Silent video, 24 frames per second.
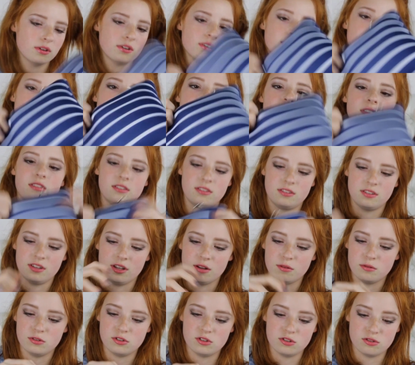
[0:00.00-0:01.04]
and
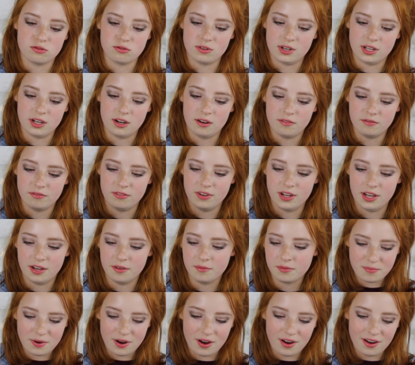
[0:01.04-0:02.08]
it was just really comfy.
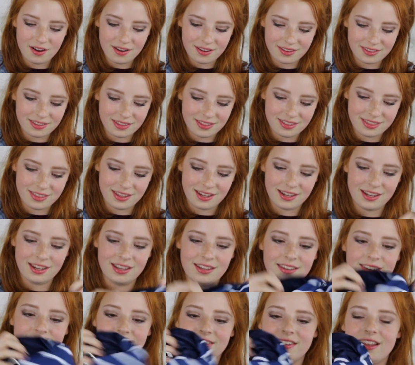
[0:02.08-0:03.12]
But the thing
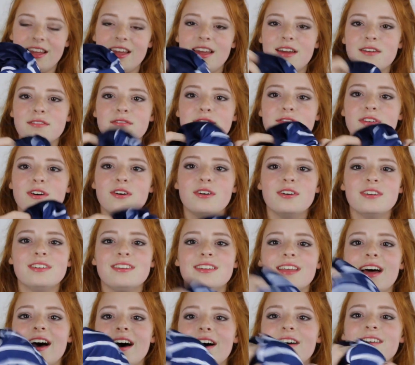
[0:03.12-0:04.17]
is that it
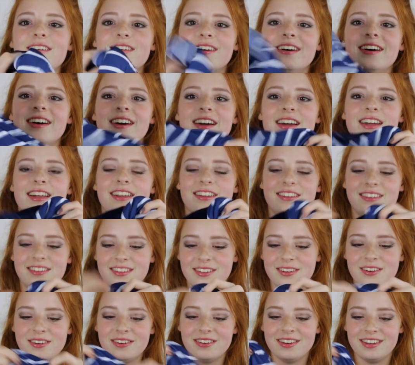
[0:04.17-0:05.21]
folds out. It's
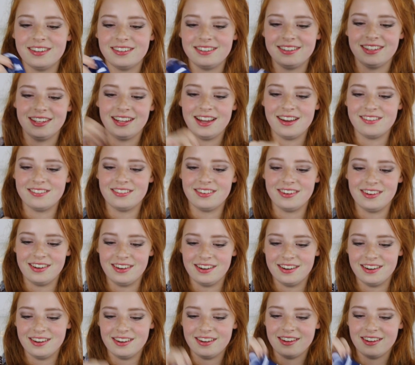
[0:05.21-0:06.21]
the coolest thing ever.